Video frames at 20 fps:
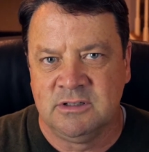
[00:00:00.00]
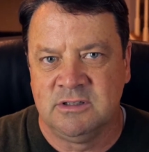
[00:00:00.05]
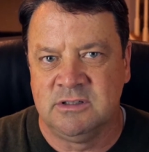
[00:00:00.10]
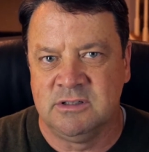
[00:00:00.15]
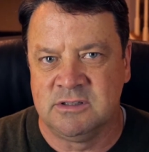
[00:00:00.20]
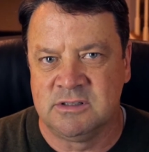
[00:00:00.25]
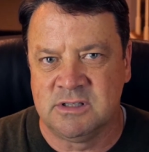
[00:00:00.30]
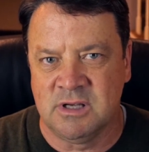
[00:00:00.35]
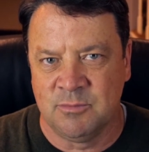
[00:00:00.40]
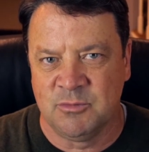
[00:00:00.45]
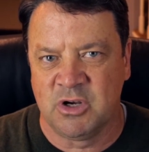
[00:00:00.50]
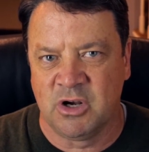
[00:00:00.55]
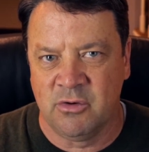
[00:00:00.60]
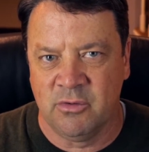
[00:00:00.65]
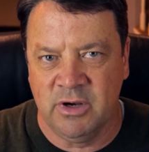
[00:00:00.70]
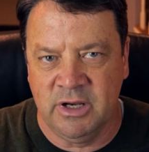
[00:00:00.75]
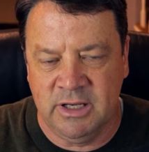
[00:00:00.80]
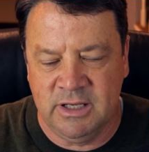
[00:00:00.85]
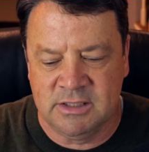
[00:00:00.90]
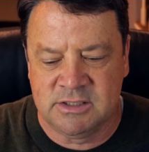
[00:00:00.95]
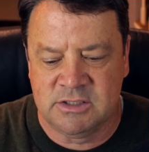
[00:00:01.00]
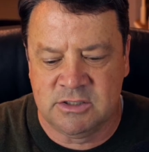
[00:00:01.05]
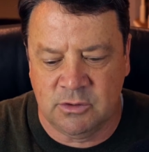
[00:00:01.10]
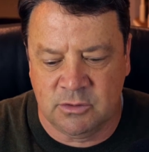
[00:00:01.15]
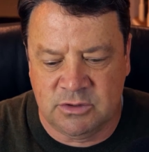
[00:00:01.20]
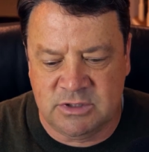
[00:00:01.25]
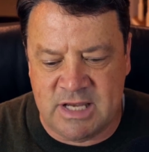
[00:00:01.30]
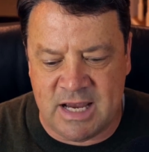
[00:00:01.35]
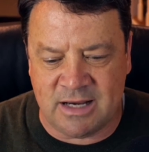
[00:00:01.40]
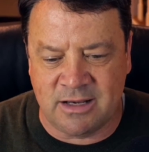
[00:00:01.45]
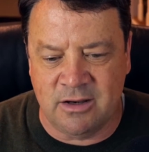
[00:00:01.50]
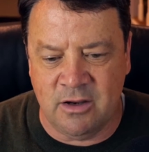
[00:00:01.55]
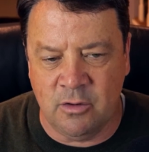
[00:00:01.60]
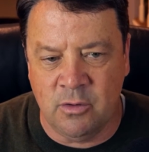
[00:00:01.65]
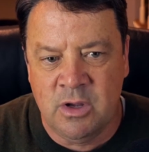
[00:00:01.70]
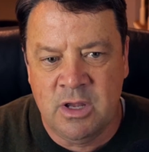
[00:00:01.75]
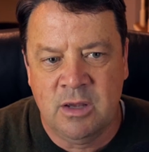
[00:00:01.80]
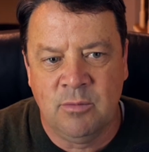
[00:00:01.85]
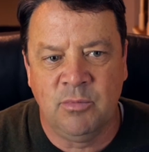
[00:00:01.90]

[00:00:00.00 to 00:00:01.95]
To some degree, it's still techno,